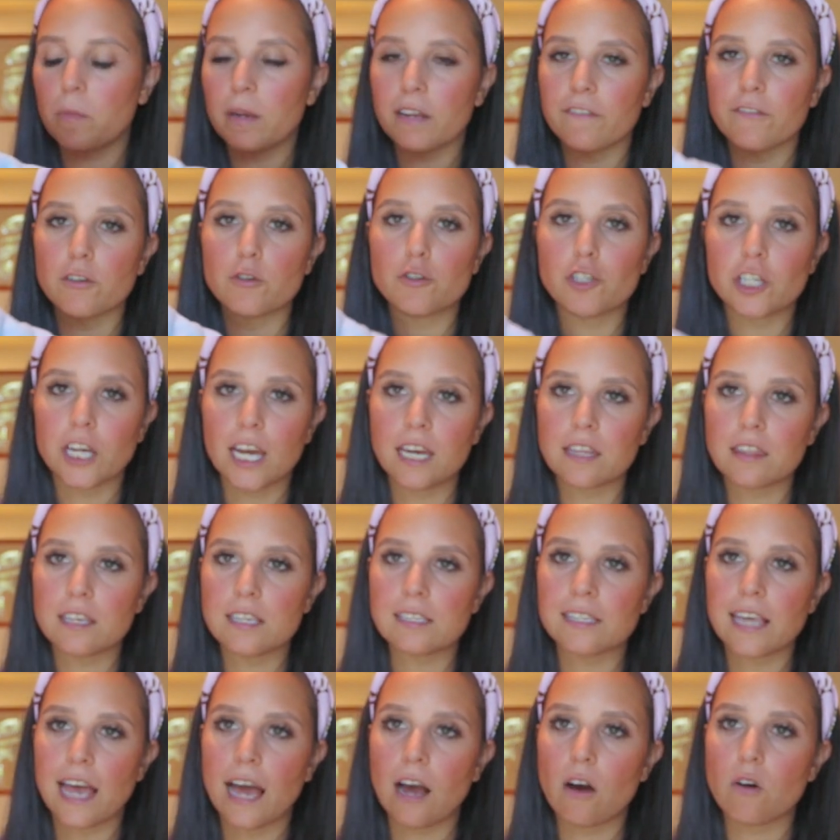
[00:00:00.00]
But if you check
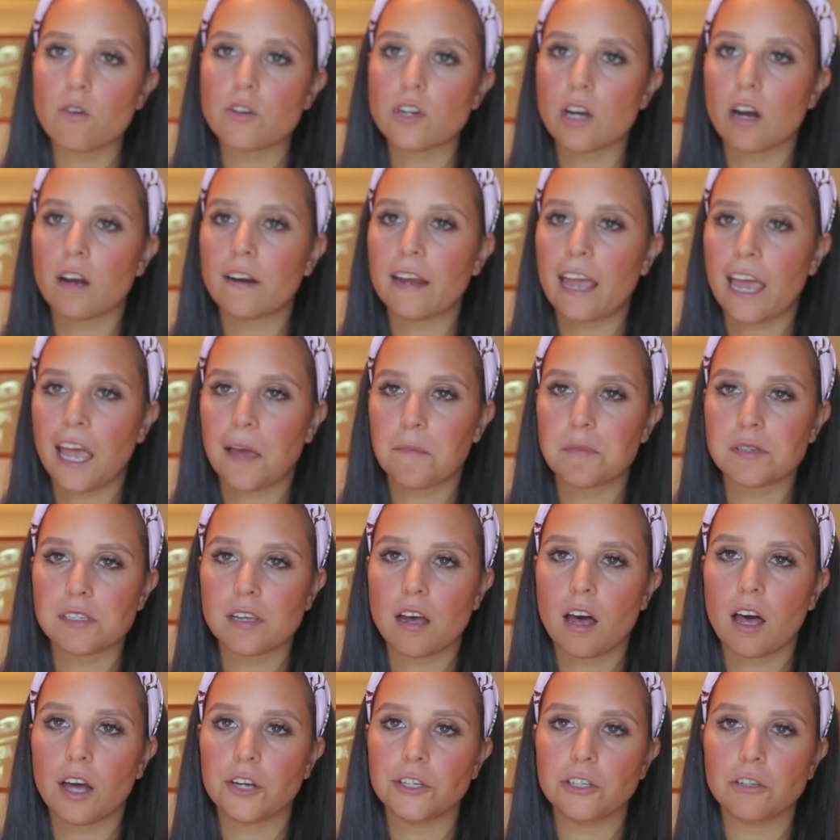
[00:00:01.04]
these out on
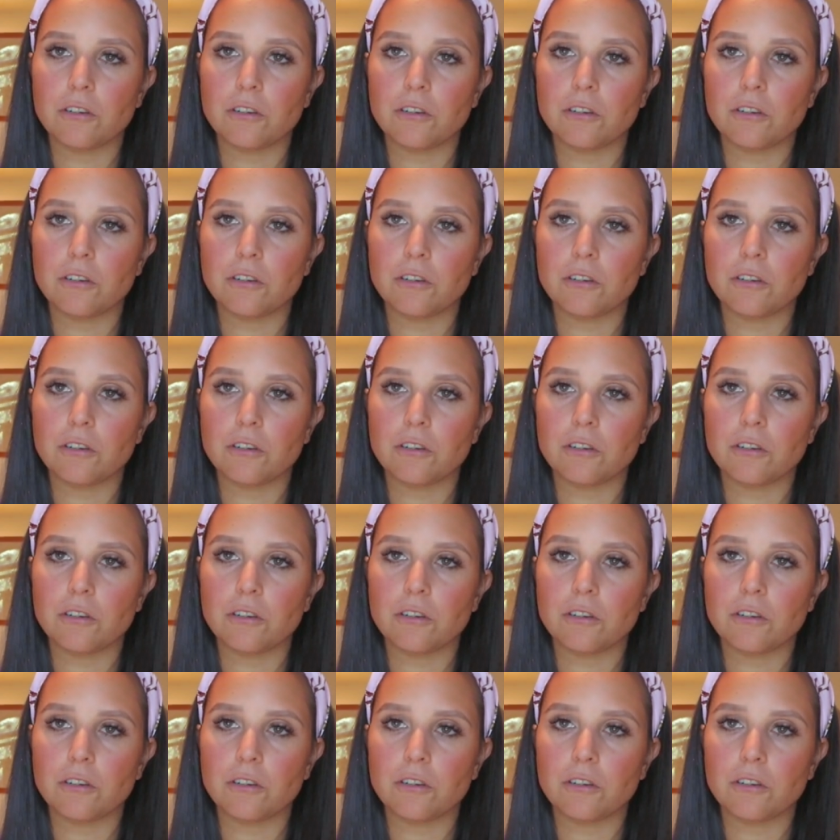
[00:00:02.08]
Amazon,